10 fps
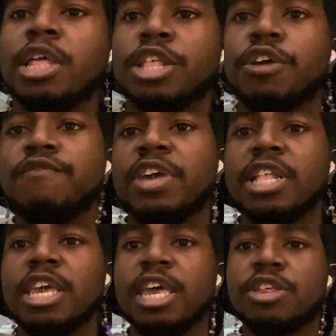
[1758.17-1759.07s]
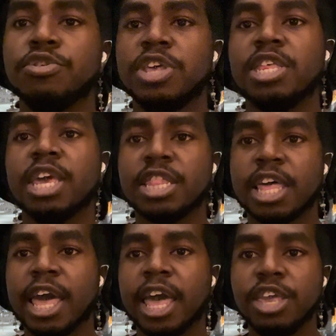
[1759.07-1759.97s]
like their fitness or things like
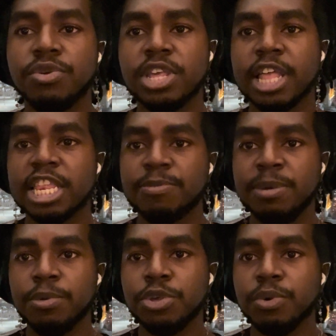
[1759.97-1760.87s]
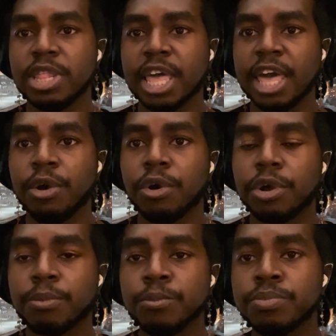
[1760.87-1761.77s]
that. And you'll see lots of people doing that,
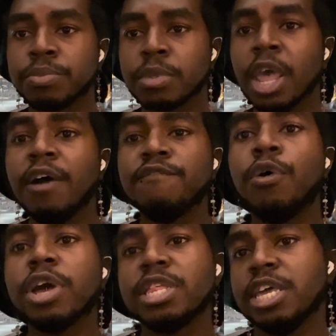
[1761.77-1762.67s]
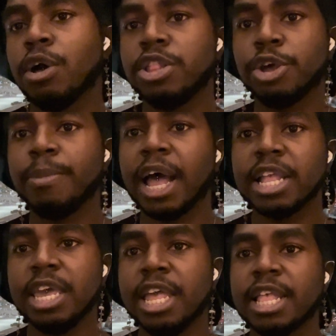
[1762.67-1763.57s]
or focusing on their
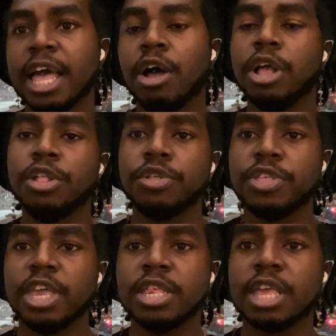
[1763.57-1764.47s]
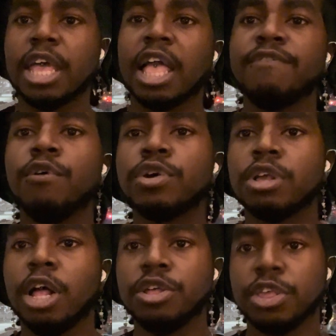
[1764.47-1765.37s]
body and not on other things. And I focus
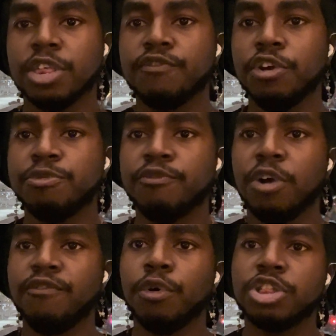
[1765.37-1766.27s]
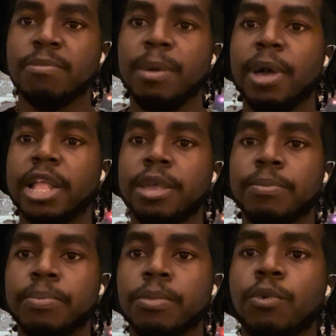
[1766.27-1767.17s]
on other things first before I focus on my body,
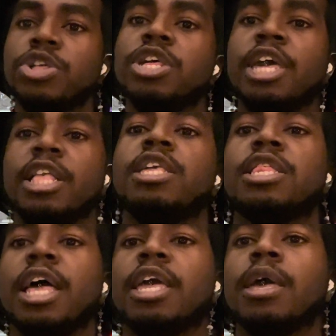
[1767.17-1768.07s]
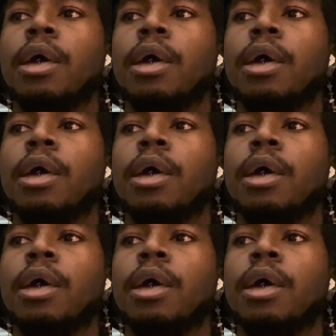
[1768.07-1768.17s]
which again is like,